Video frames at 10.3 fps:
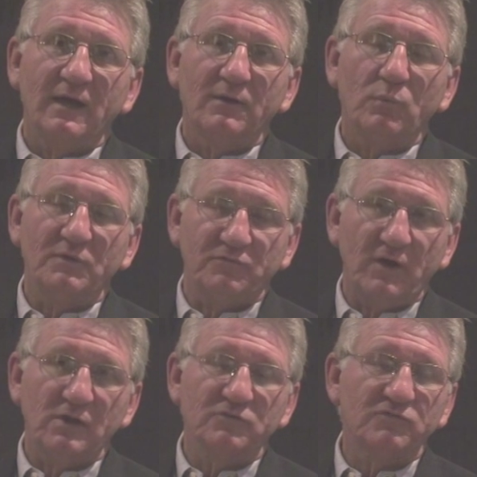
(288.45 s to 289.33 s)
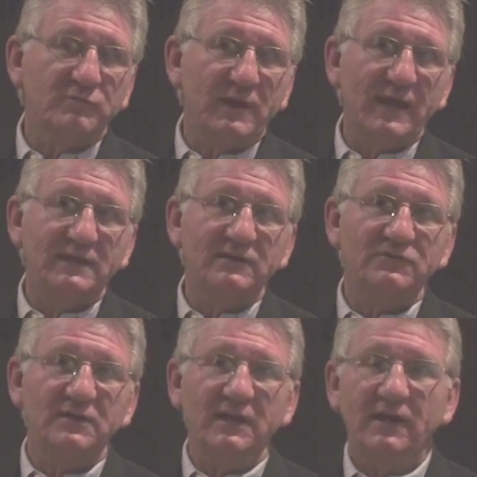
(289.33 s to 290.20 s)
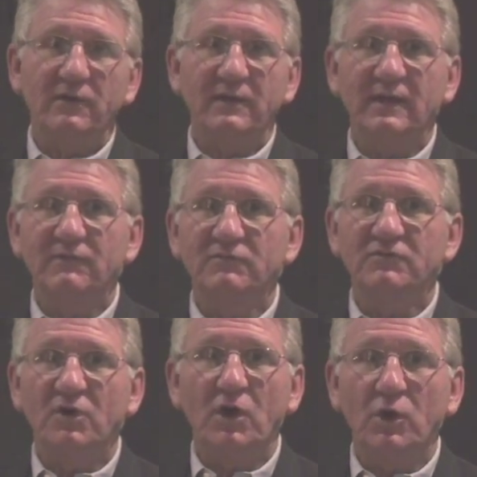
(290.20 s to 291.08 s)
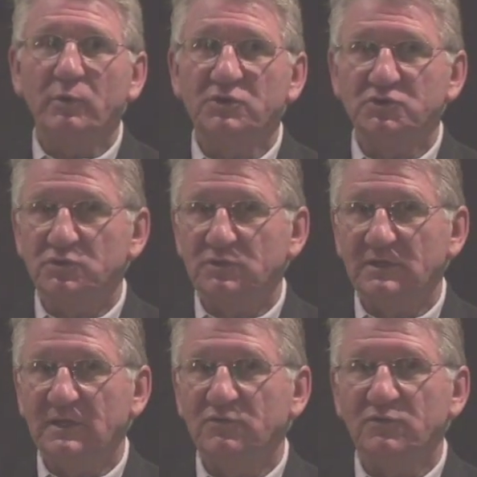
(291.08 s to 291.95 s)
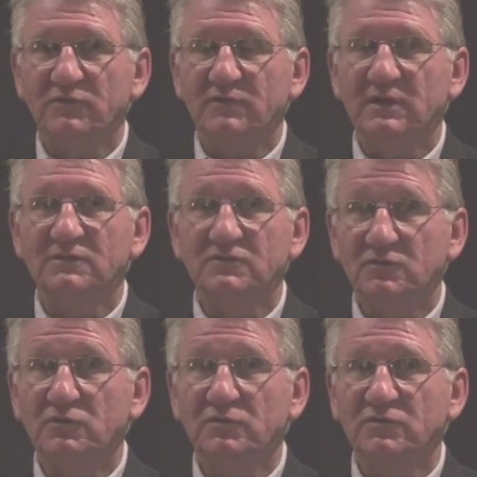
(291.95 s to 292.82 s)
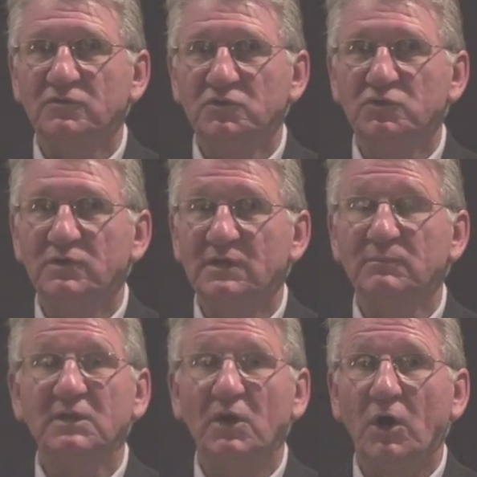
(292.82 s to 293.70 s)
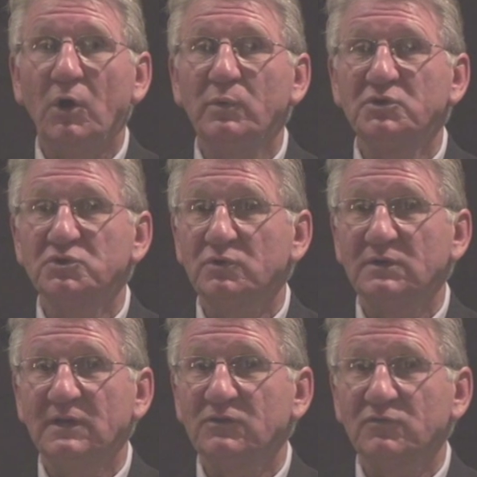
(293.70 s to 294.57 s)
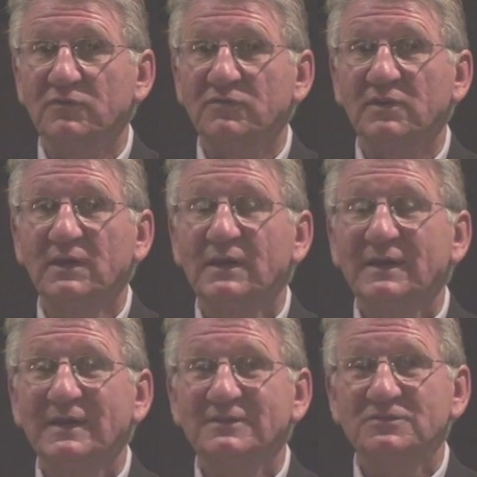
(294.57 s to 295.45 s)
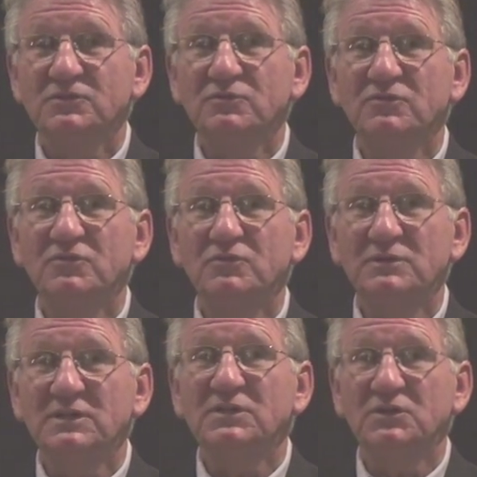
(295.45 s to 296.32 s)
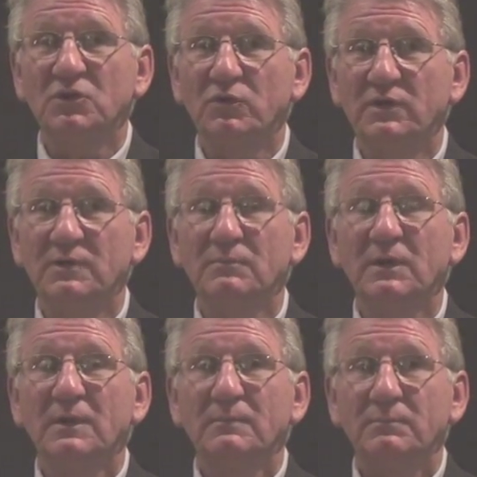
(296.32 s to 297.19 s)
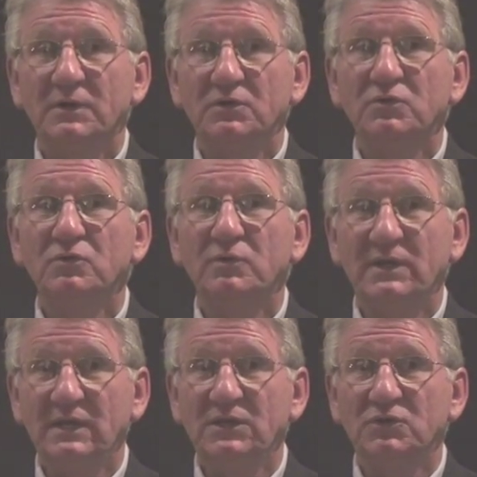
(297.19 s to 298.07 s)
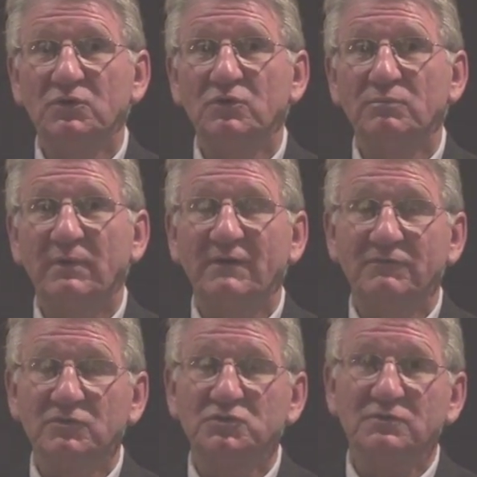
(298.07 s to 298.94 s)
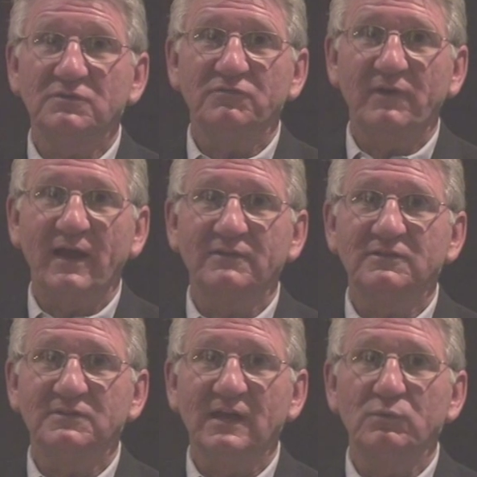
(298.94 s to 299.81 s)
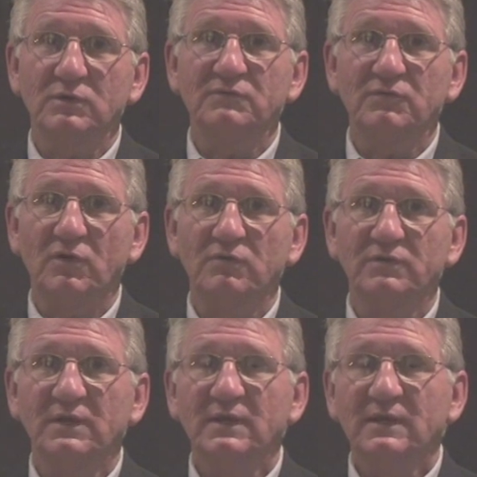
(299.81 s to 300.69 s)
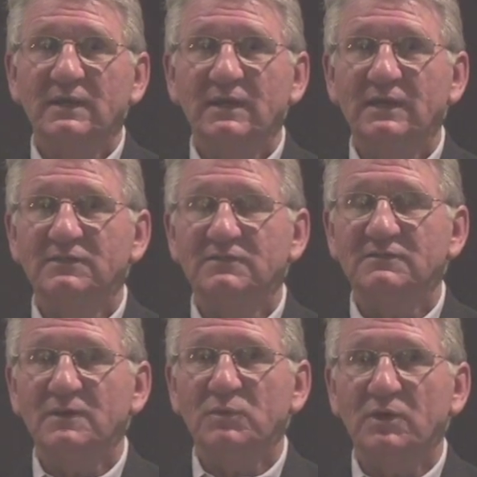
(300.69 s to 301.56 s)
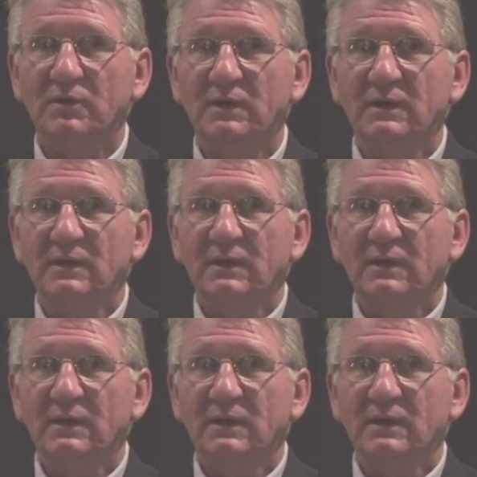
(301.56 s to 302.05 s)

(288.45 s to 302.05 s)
What follows from that is that Harry Evans always showed an interest in students who knew him. He always showed an interest in students who didn't know him, but who he knew by virtue of the fact that they were involved in the seminary.